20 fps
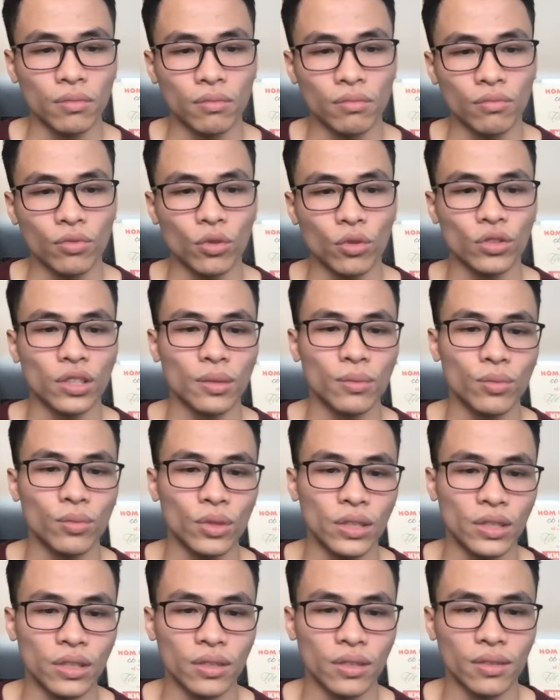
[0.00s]
for some
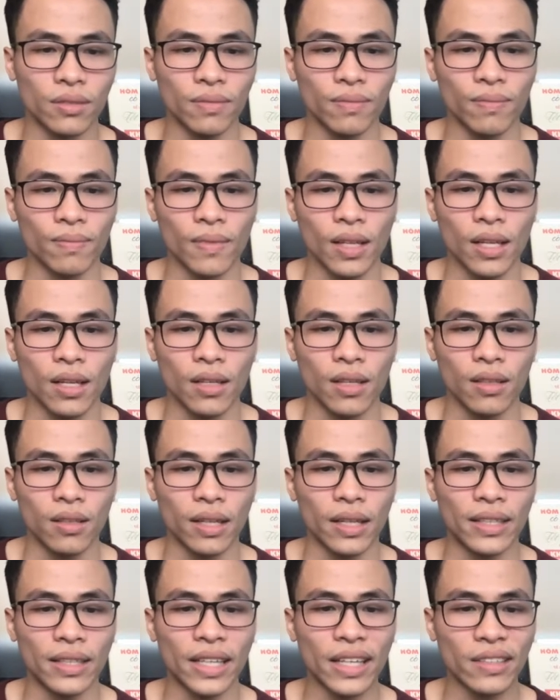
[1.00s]
reason,
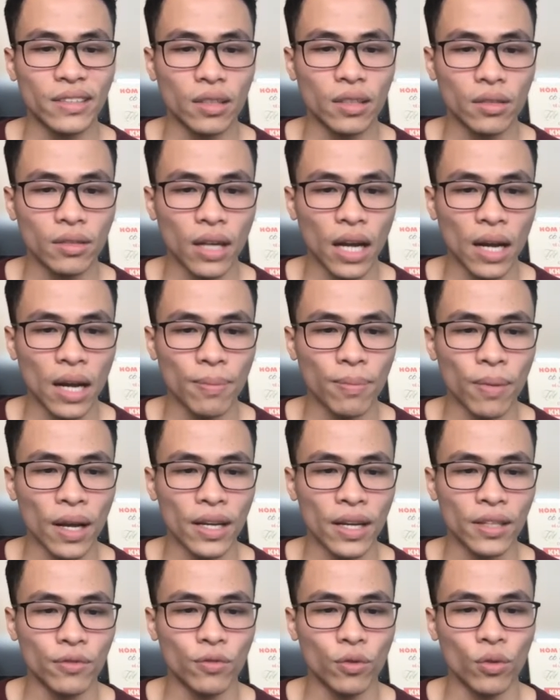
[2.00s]
they cannot
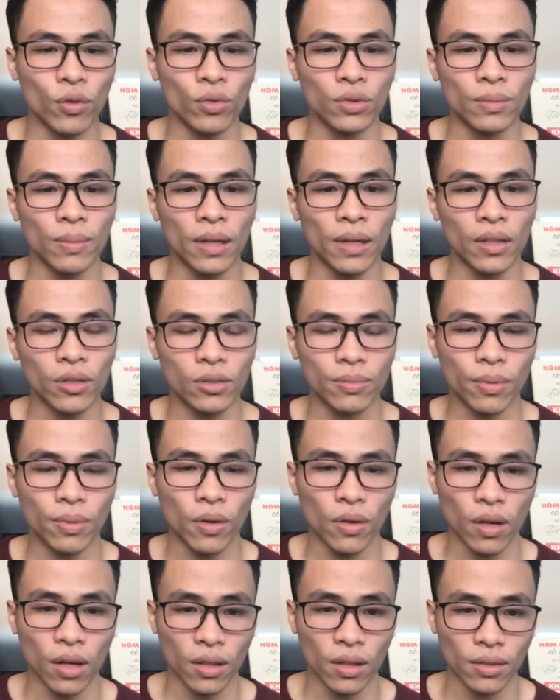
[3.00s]
apply for the bundle
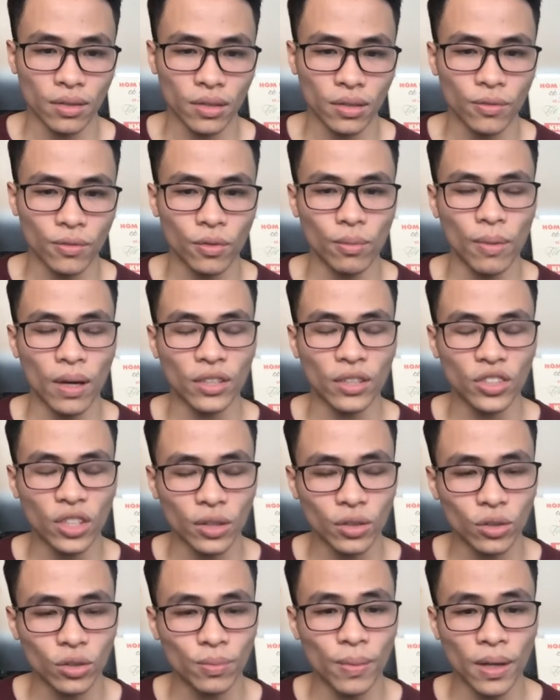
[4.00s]
products, for
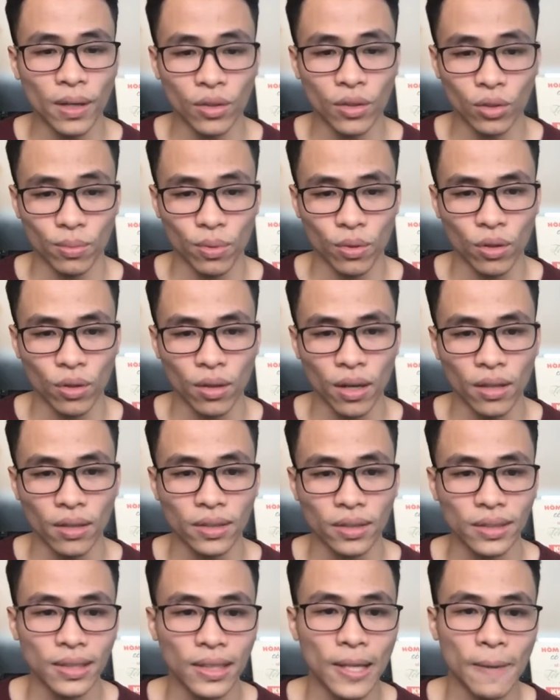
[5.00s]
Magento bundle
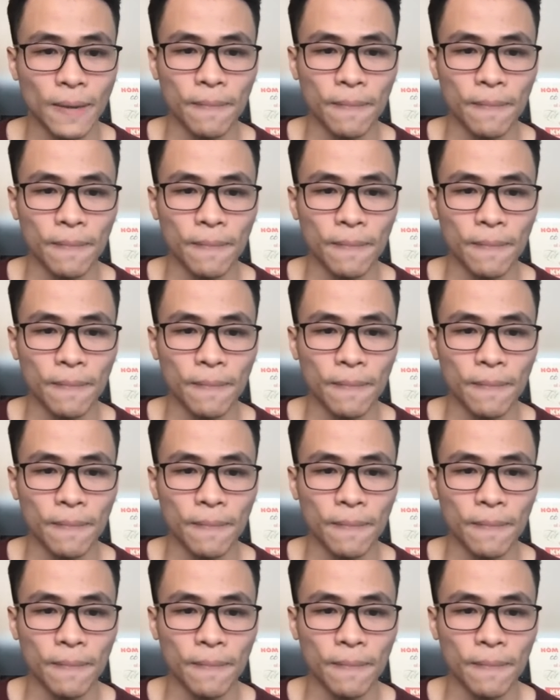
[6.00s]
products.